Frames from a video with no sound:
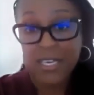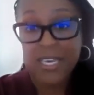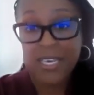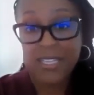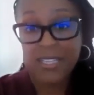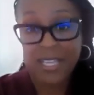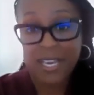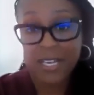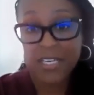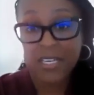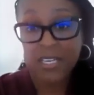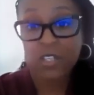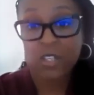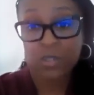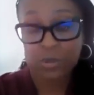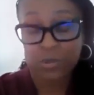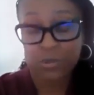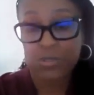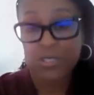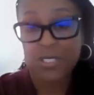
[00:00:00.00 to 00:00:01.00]
and that
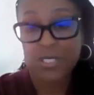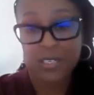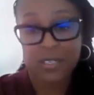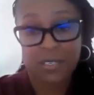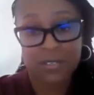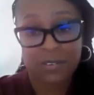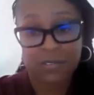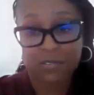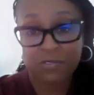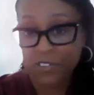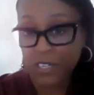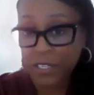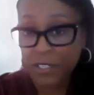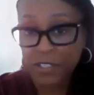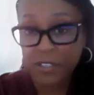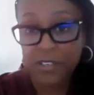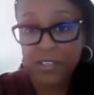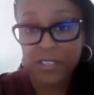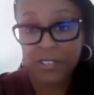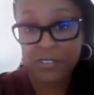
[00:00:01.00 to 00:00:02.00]
includes the
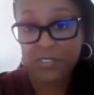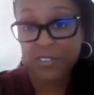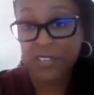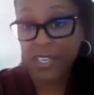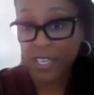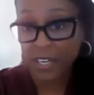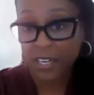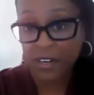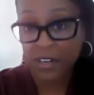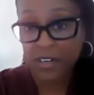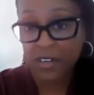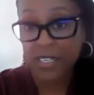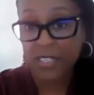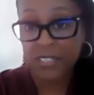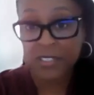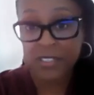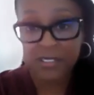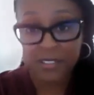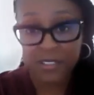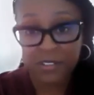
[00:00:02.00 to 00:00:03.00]
failure of care
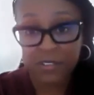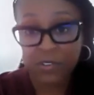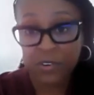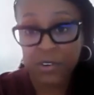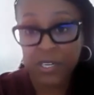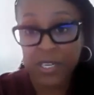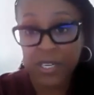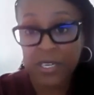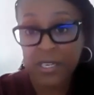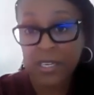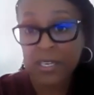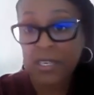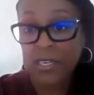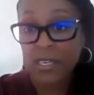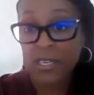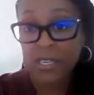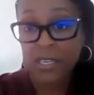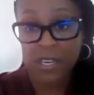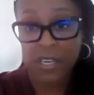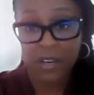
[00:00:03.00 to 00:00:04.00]
and delivery,
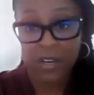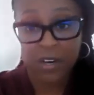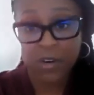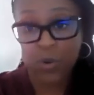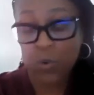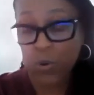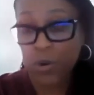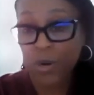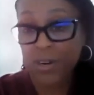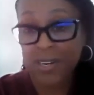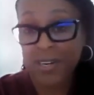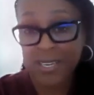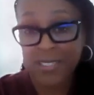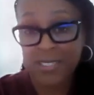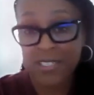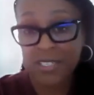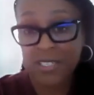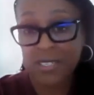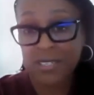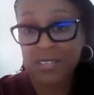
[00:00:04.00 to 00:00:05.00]
care
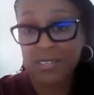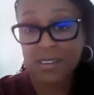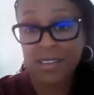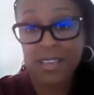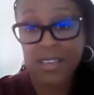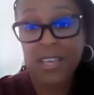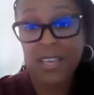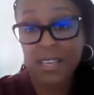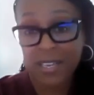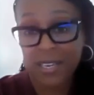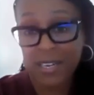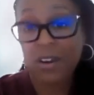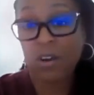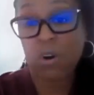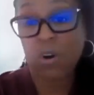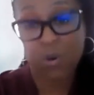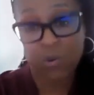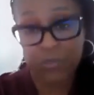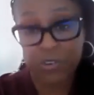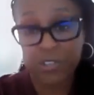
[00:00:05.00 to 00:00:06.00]
coordination, and
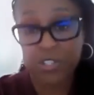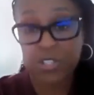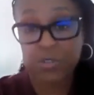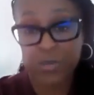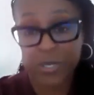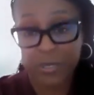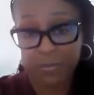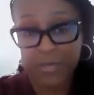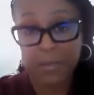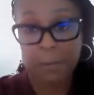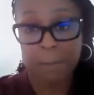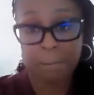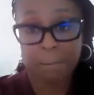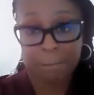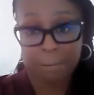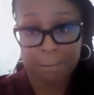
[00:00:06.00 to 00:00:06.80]
overtreatment.